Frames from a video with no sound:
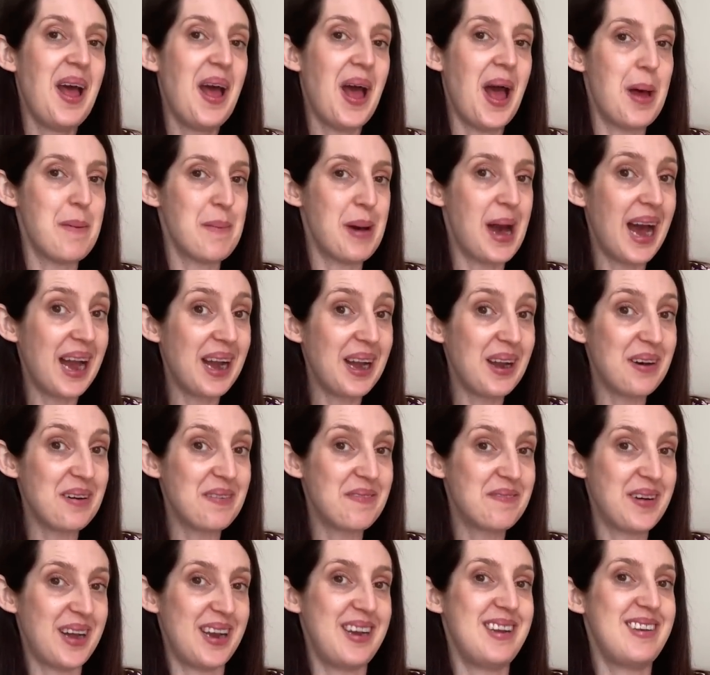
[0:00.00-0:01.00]
Um, I had a lot
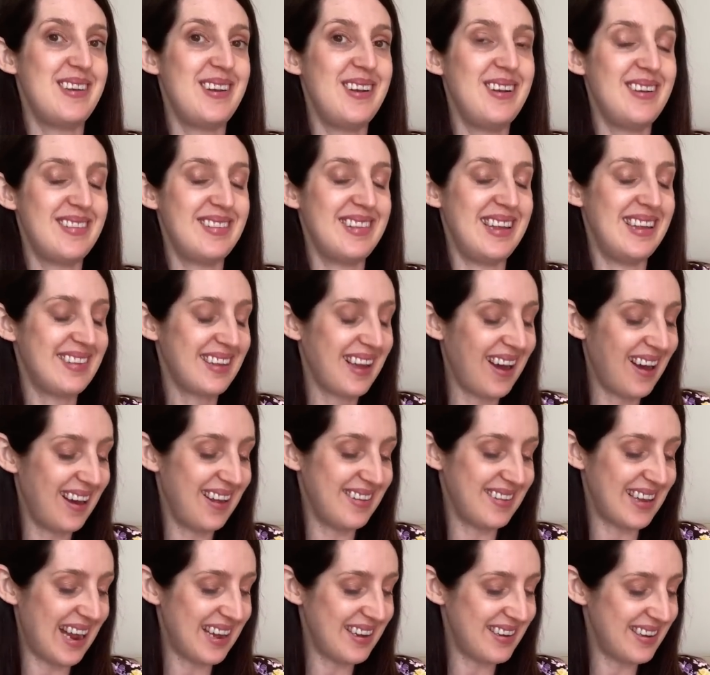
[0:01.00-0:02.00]
of fun choosing these
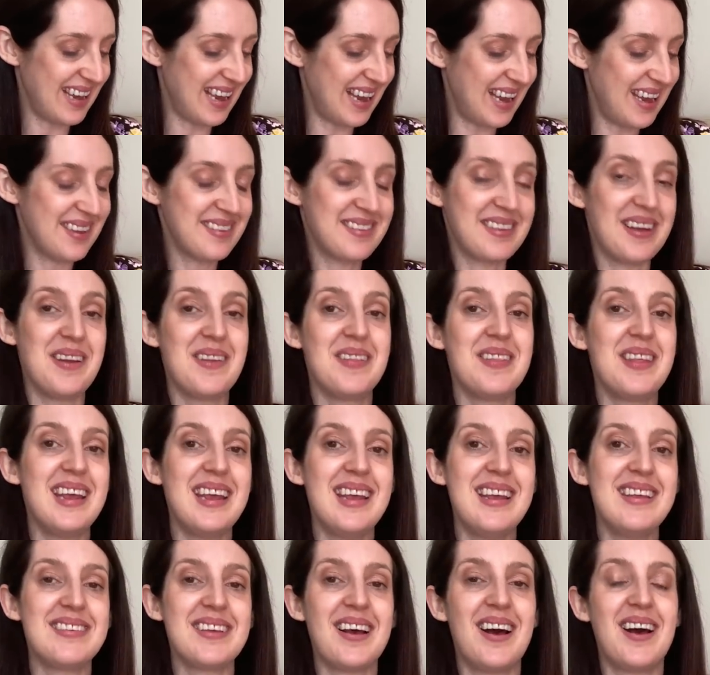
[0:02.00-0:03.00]
colours actually. So
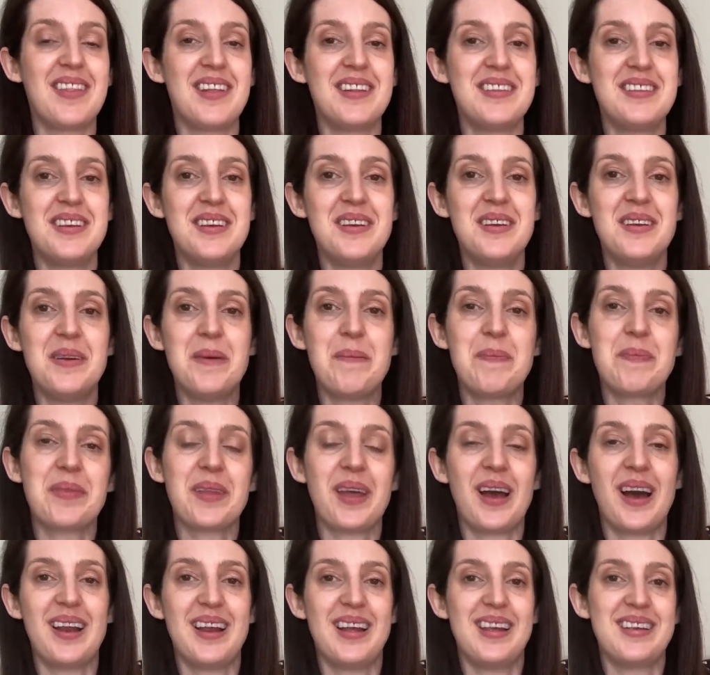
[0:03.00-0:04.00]
these are the two
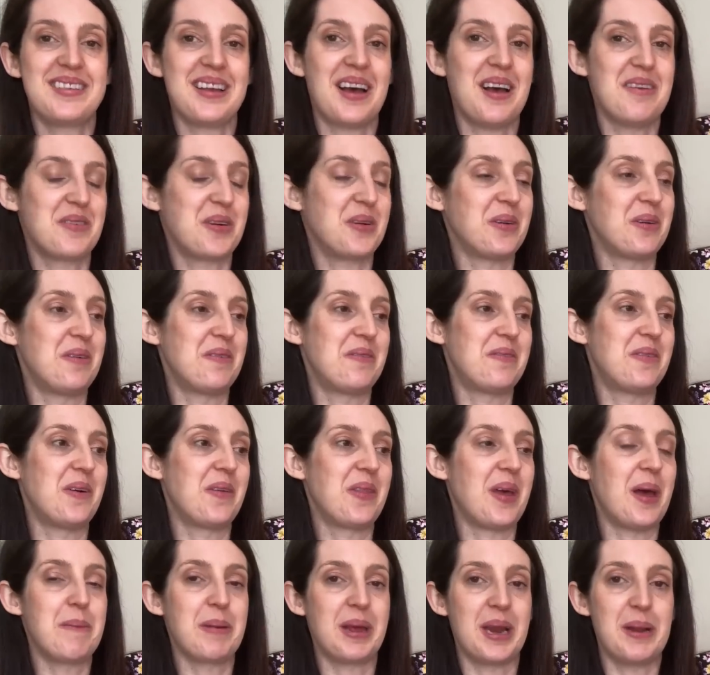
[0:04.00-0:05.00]
colours I've gone for
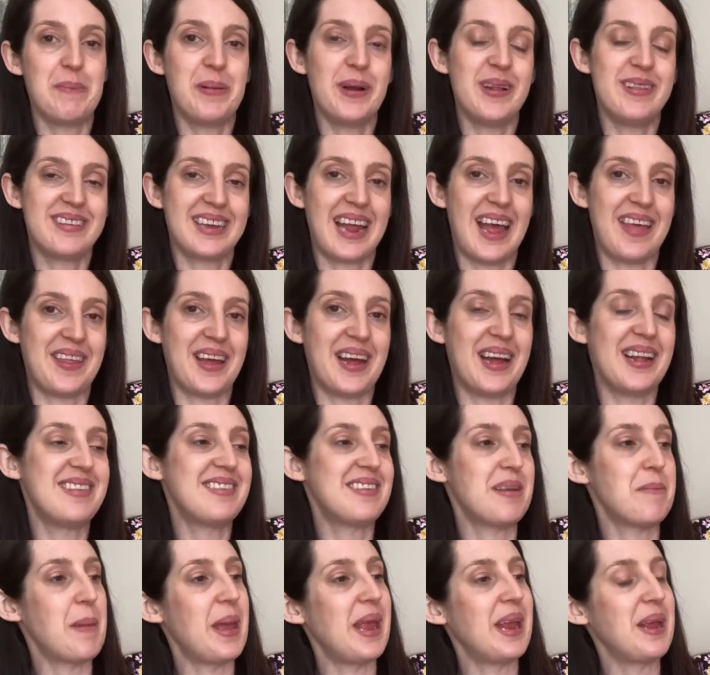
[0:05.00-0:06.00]
that I'm going to put together
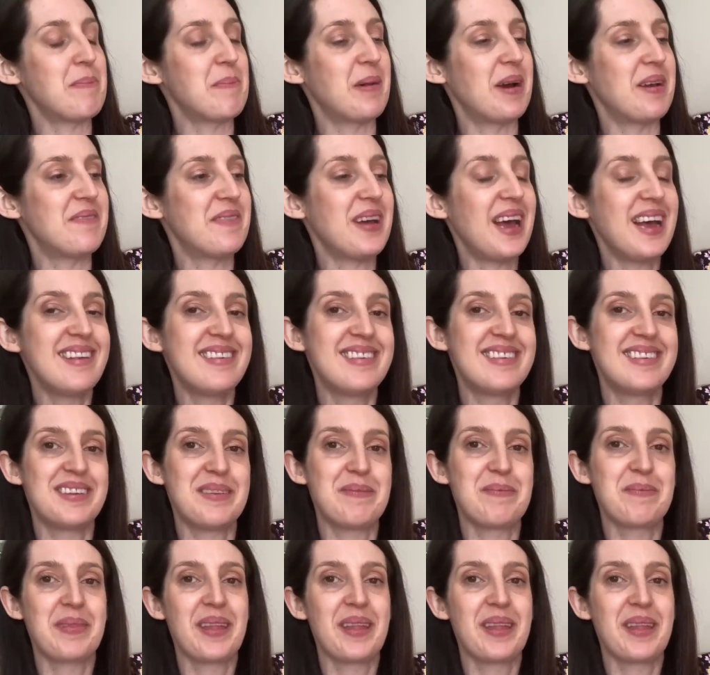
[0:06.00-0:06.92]
to make my vest.